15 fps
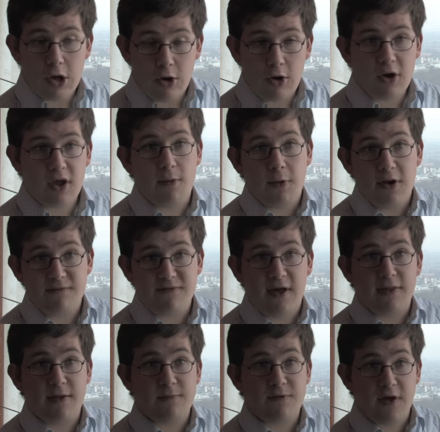Nokia will have
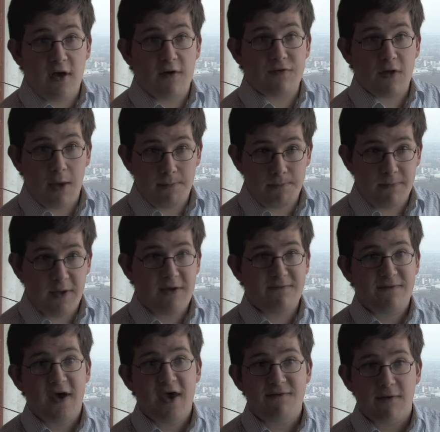done themselves a big
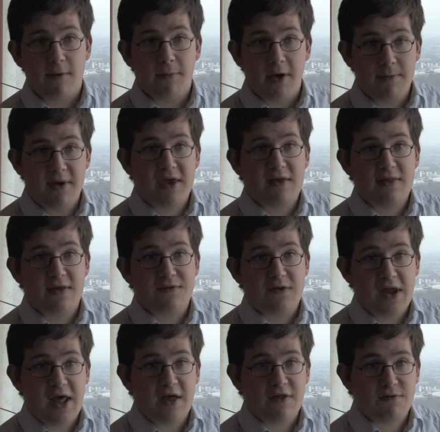favour by making
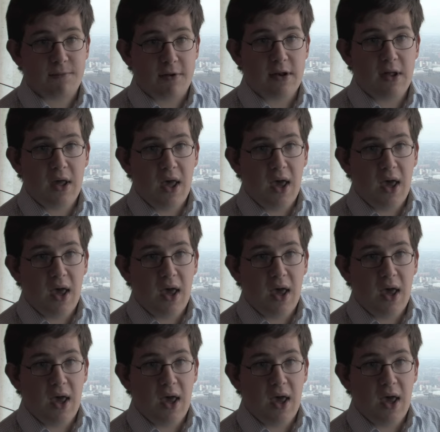this announcement.